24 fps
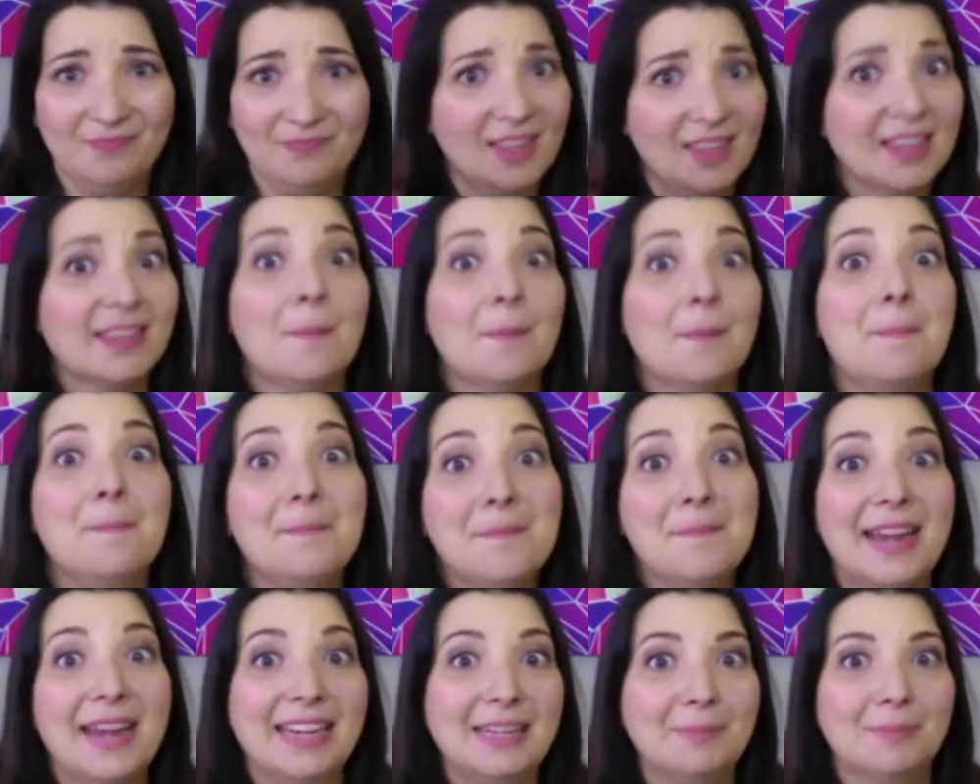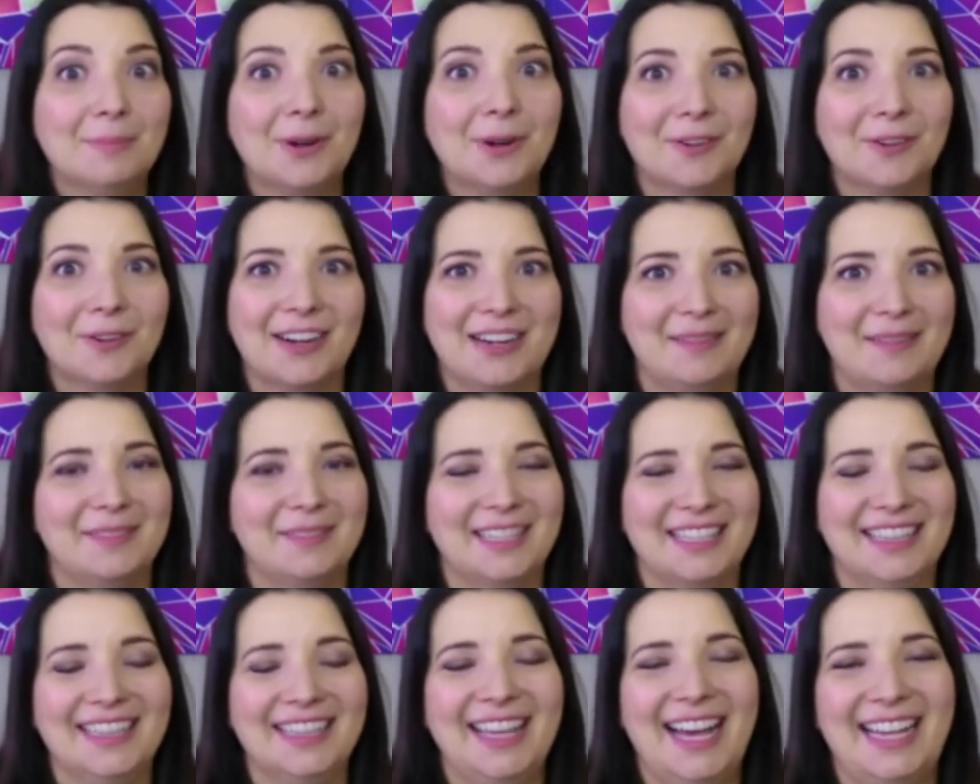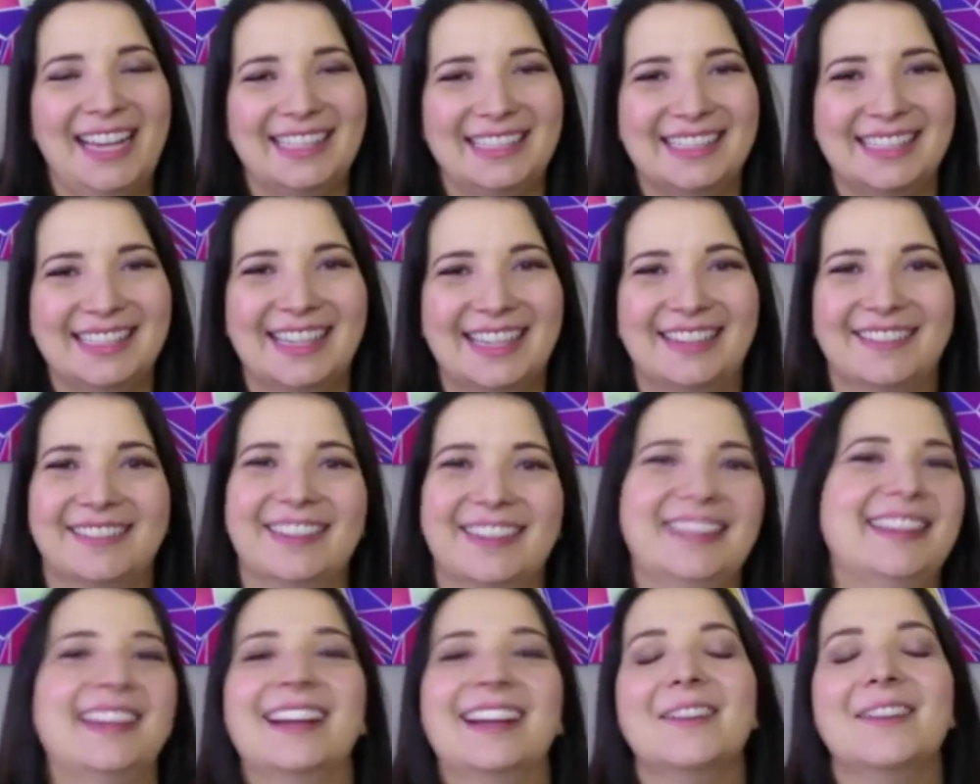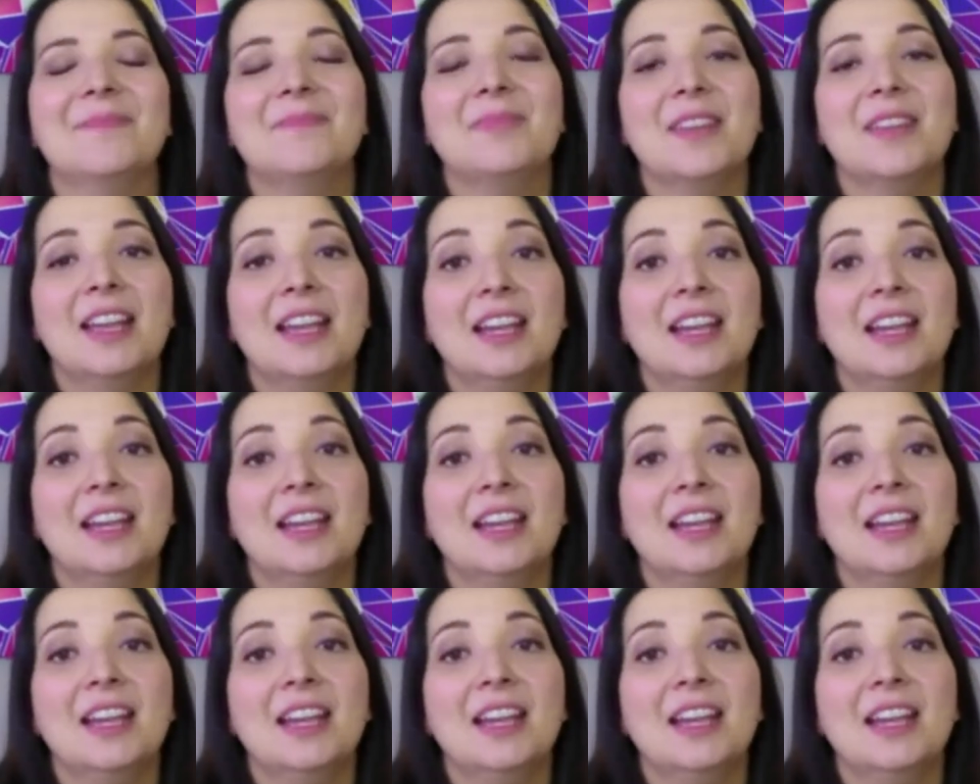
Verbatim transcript: the many programs and classes that are in there.